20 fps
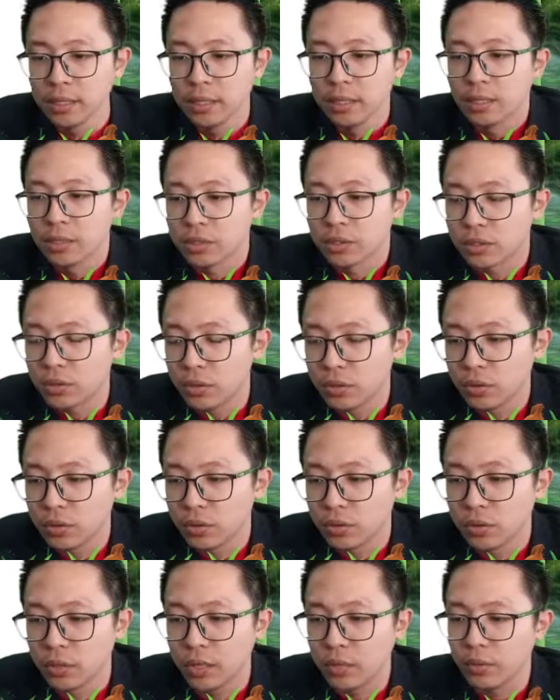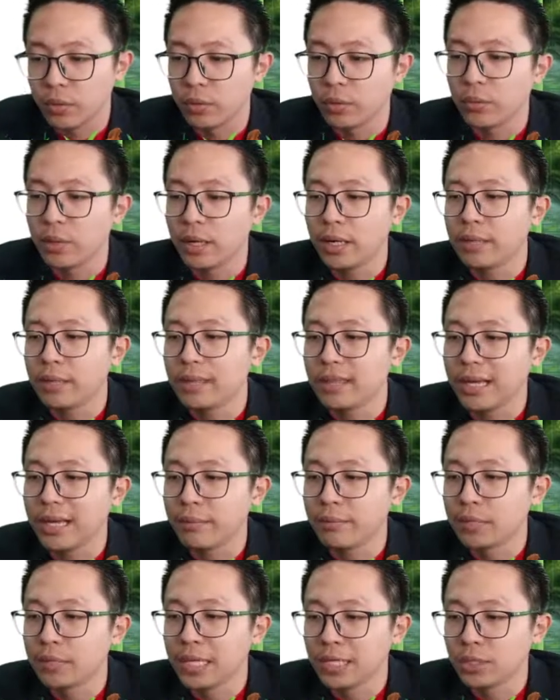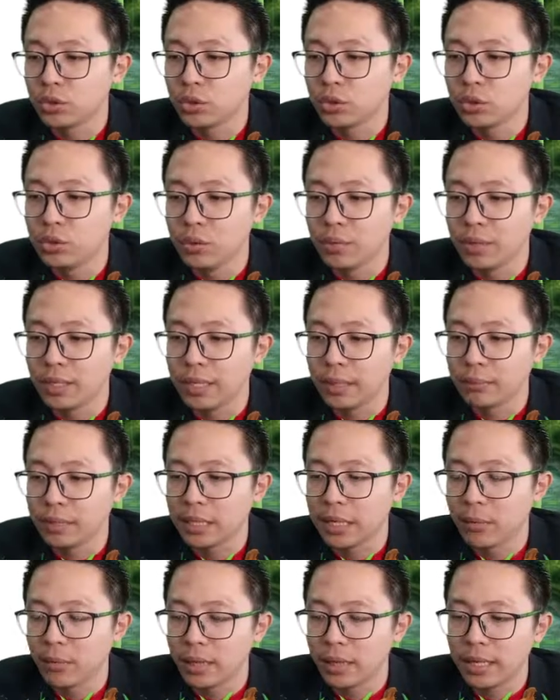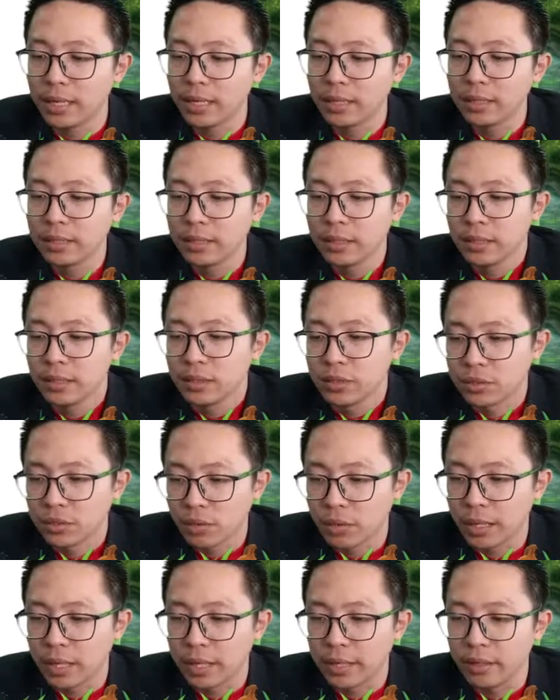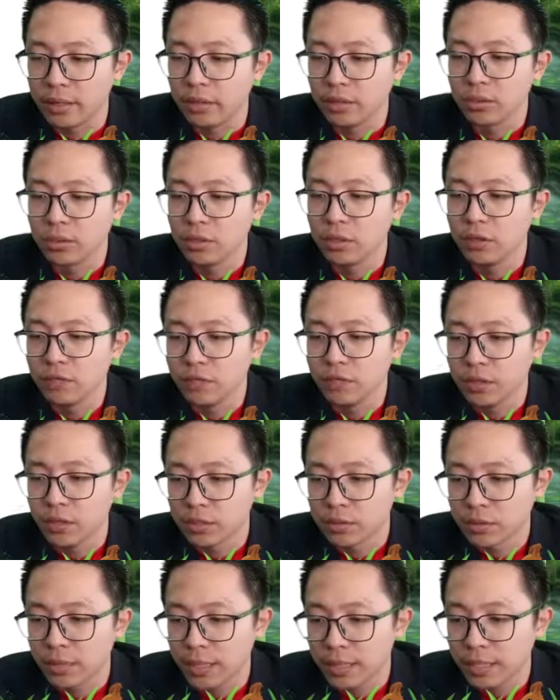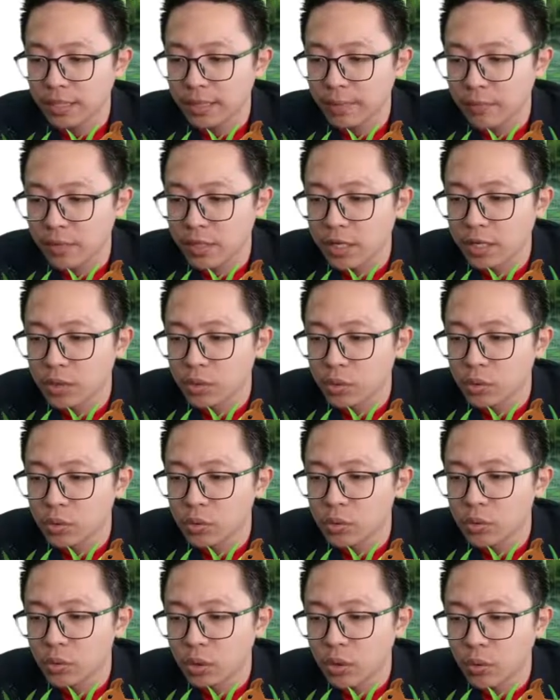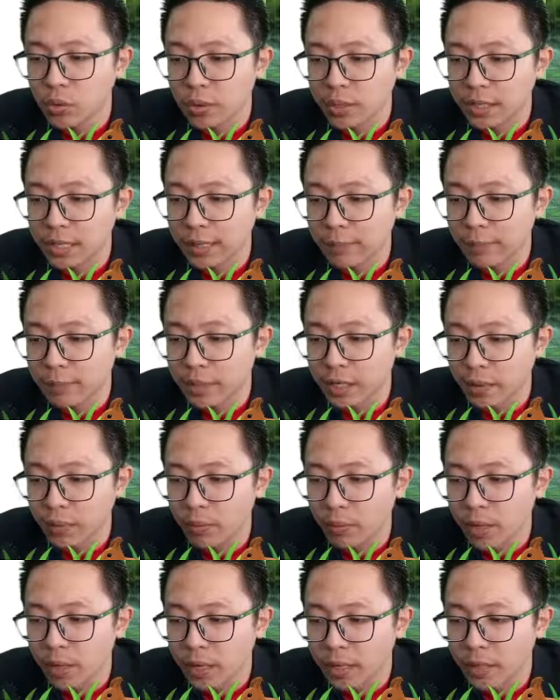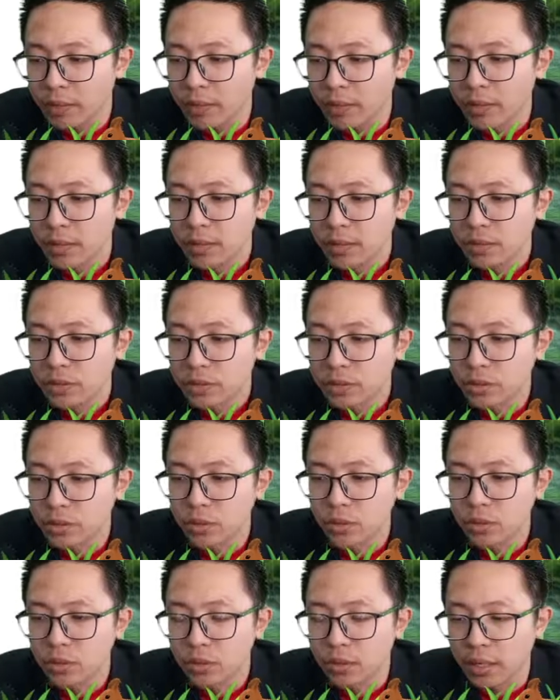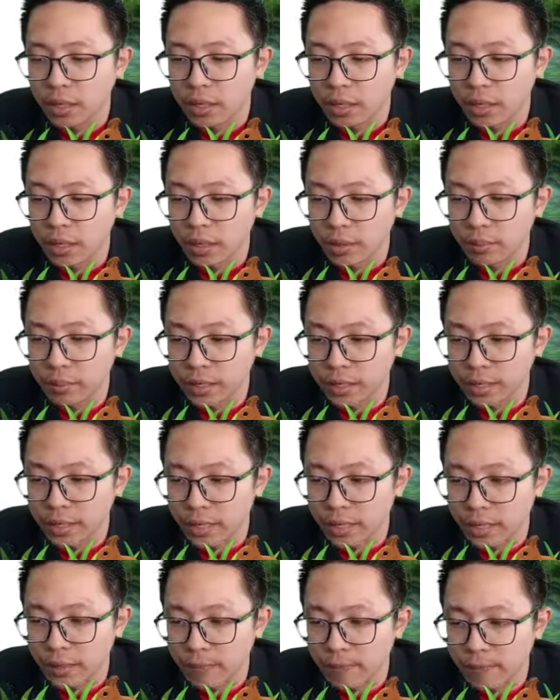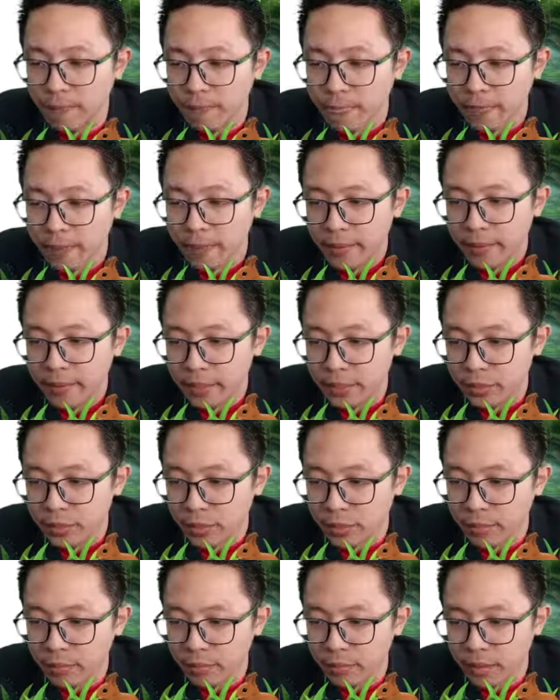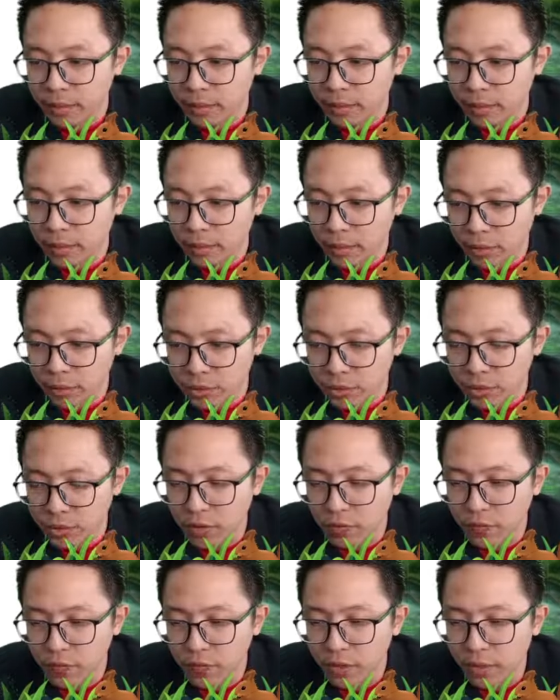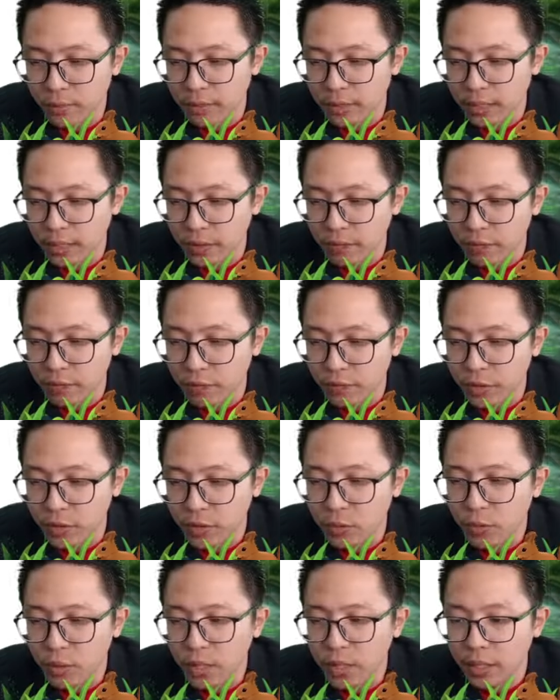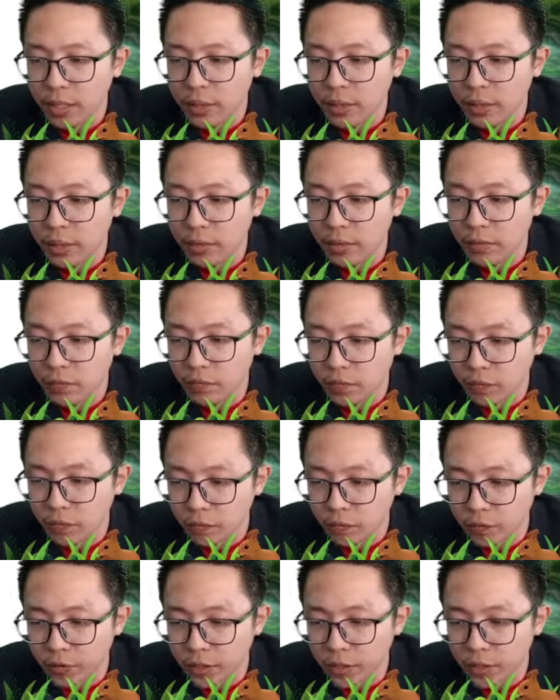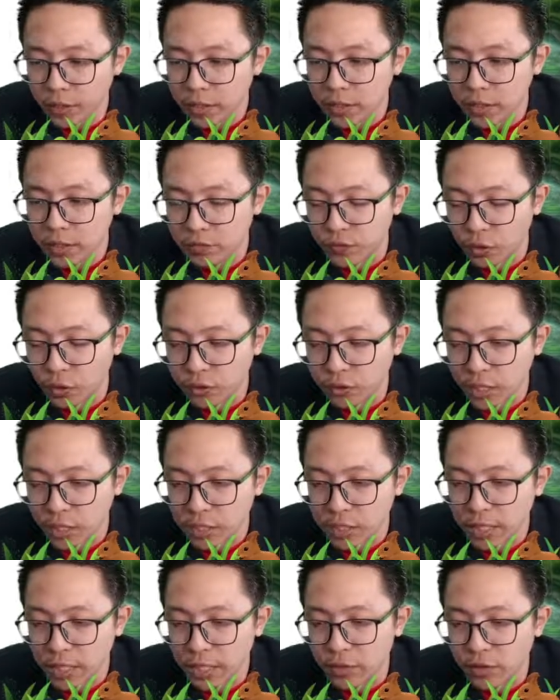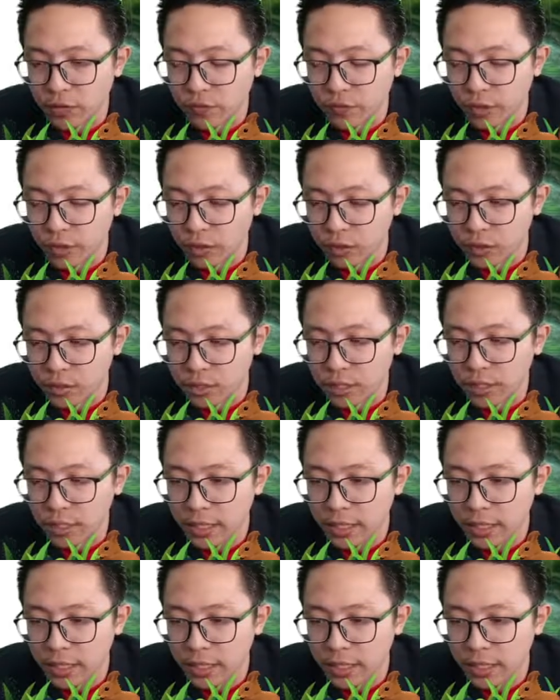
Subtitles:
So we want lambda 2 over lambda 1. So I also invert this one, lambda 2 over lambda 1. So become, this one also invert, become V1. This is voltage, not velocity.